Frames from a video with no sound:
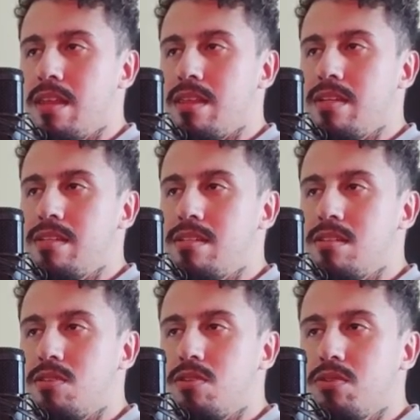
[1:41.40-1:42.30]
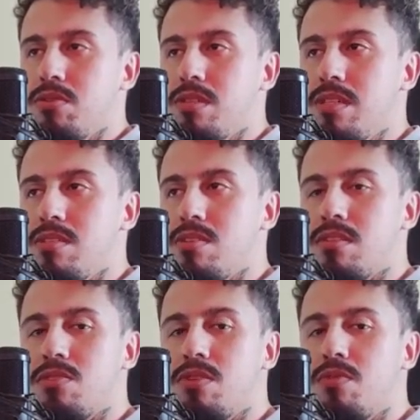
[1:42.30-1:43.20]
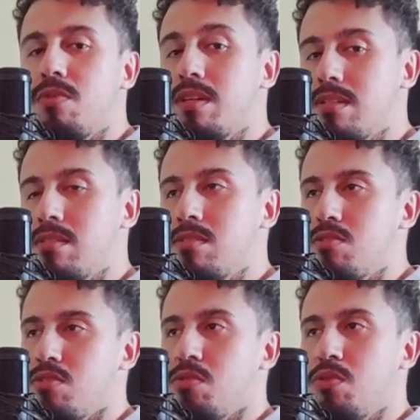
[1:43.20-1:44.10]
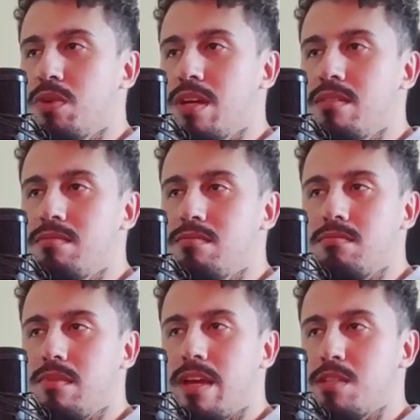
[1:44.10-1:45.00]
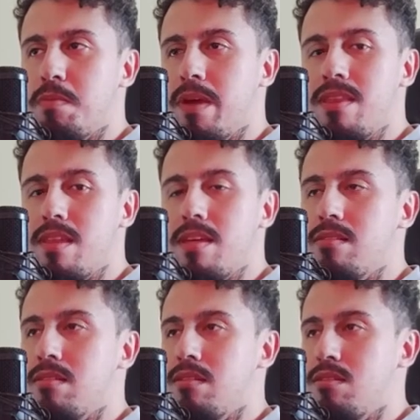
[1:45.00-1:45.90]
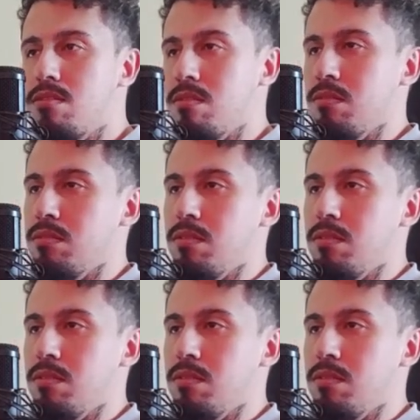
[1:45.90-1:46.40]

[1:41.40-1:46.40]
this code is not gonna run. So you can explain things. So